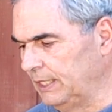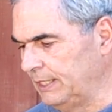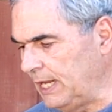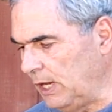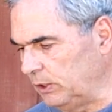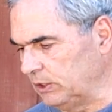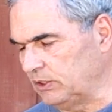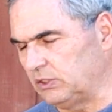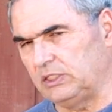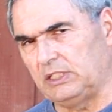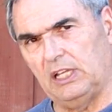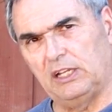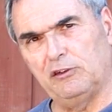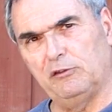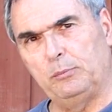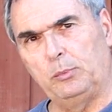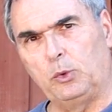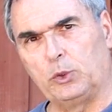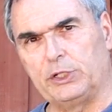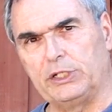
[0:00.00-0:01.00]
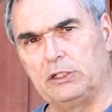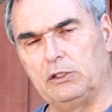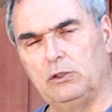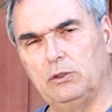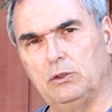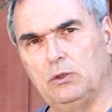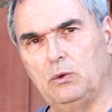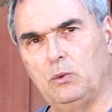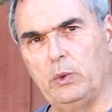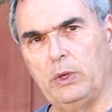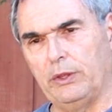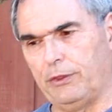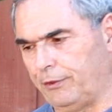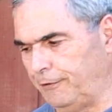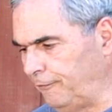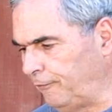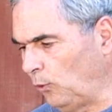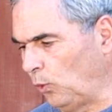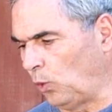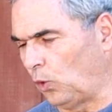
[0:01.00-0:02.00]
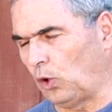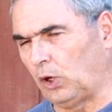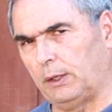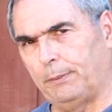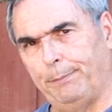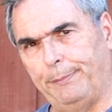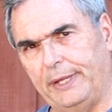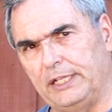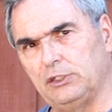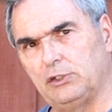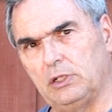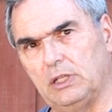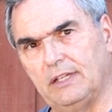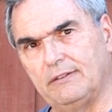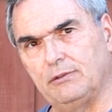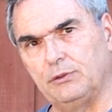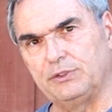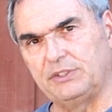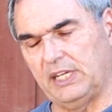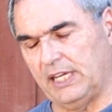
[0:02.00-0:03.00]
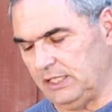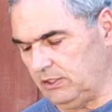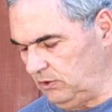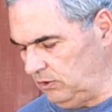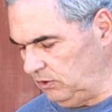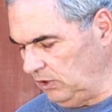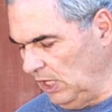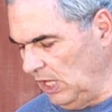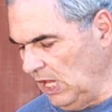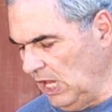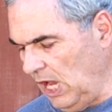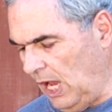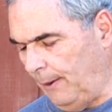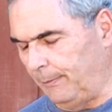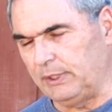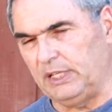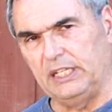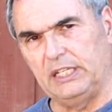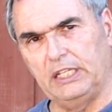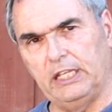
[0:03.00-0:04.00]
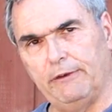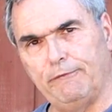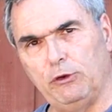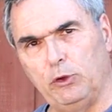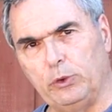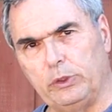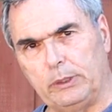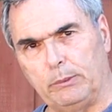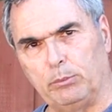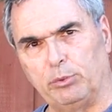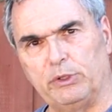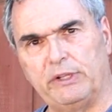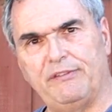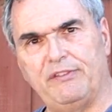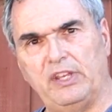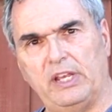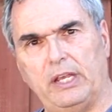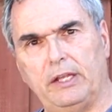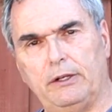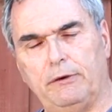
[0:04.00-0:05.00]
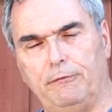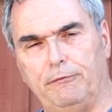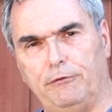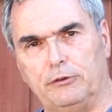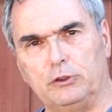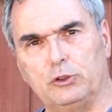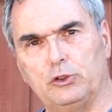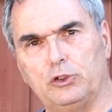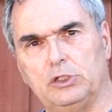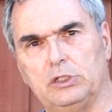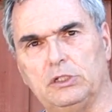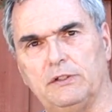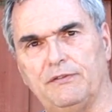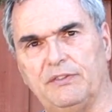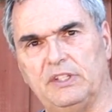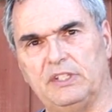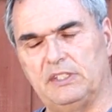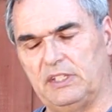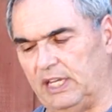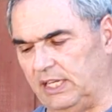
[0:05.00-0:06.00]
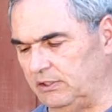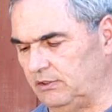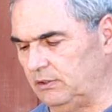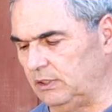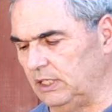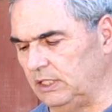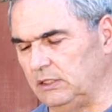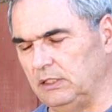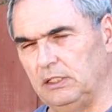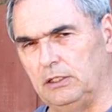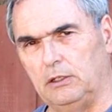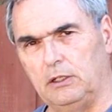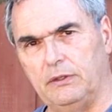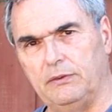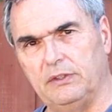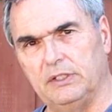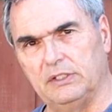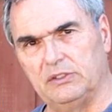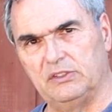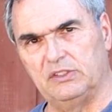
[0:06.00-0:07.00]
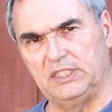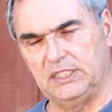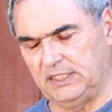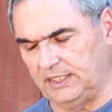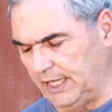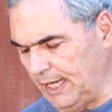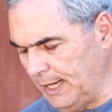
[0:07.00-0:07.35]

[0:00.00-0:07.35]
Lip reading: Now, instead of boring you with 4 bench level tests, I'm going to give you an abbreviated version of the test I did on this 6